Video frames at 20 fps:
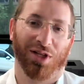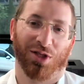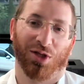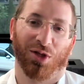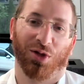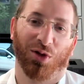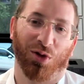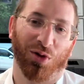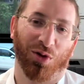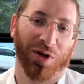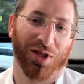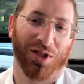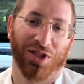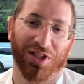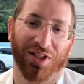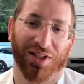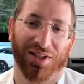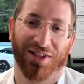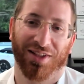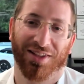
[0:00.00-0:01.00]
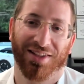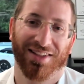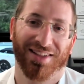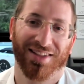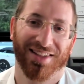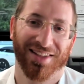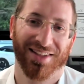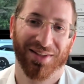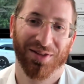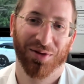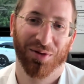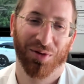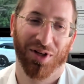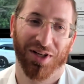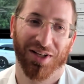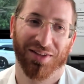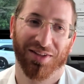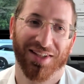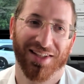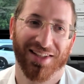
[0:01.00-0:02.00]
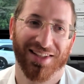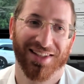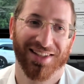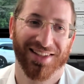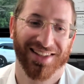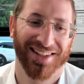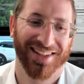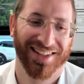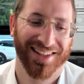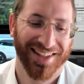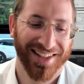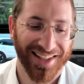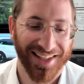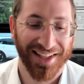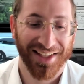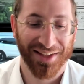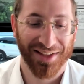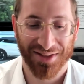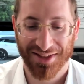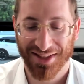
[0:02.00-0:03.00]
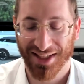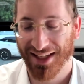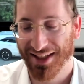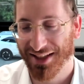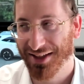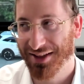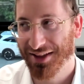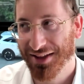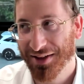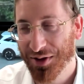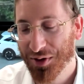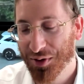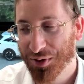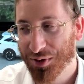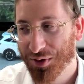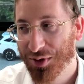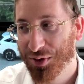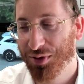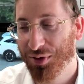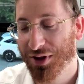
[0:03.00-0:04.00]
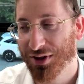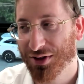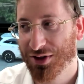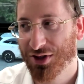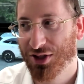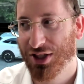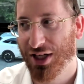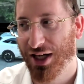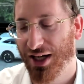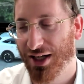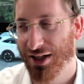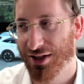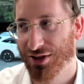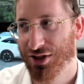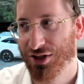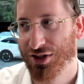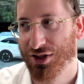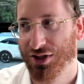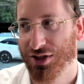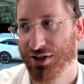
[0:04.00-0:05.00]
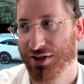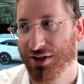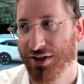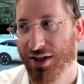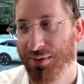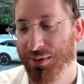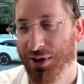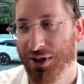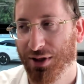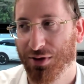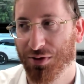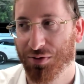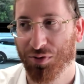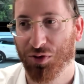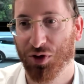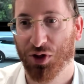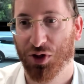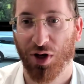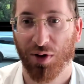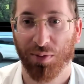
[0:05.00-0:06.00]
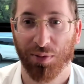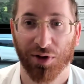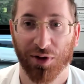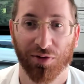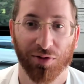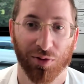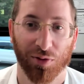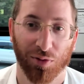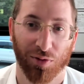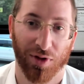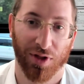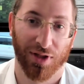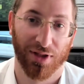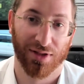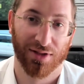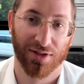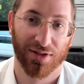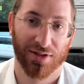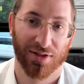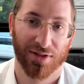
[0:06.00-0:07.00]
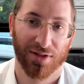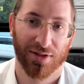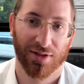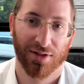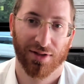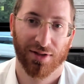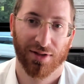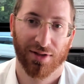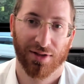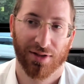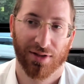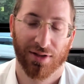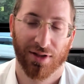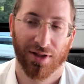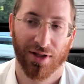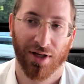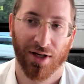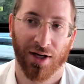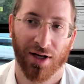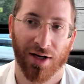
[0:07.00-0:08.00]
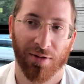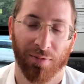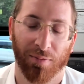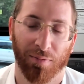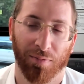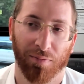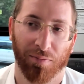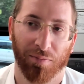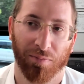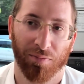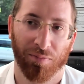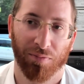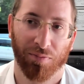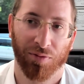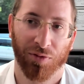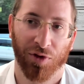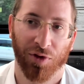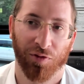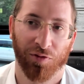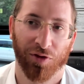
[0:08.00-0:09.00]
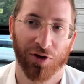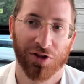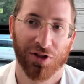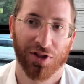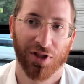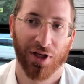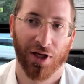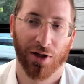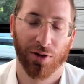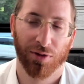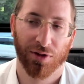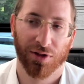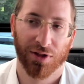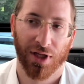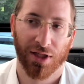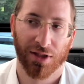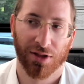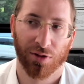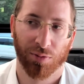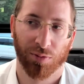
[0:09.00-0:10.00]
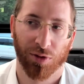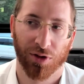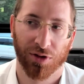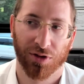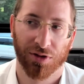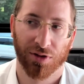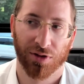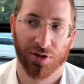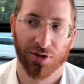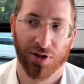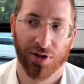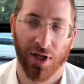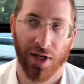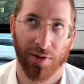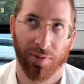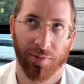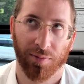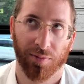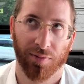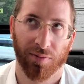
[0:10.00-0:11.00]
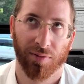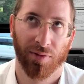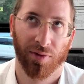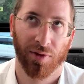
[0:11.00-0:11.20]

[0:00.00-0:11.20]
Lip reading: that's a good question. What is saying the real challenge? I mean, there's a couple of different ways. The first thing I always ask a person is that